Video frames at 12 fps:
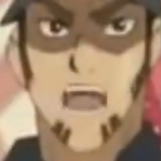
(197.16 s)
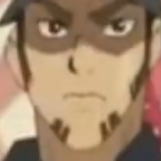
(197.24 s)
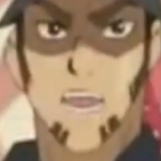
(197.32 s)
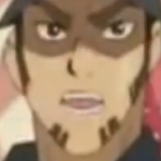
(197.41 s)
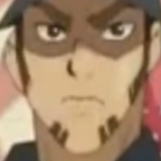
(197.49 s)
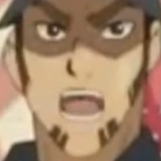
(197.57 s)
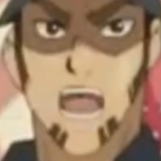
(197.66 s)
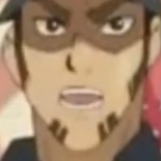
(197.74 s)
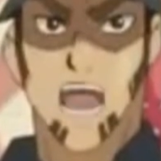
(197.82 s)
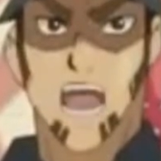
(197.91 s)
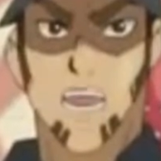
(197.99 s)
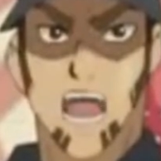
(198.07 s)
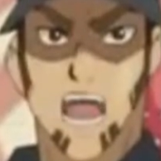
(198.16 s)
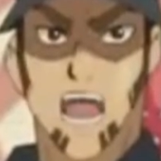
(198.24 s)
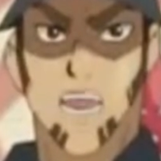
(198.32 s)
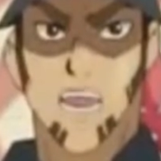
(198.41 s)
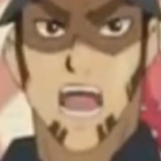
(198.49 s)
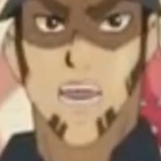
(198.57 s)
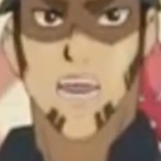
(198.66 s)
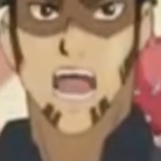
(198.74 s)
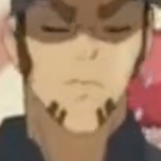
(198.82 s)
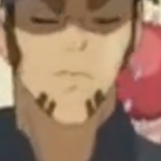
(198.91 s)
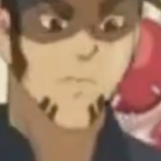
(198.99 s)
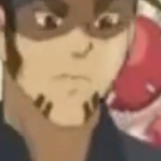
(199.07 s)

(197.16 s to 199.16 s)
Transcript: They are part of the killer T cells and are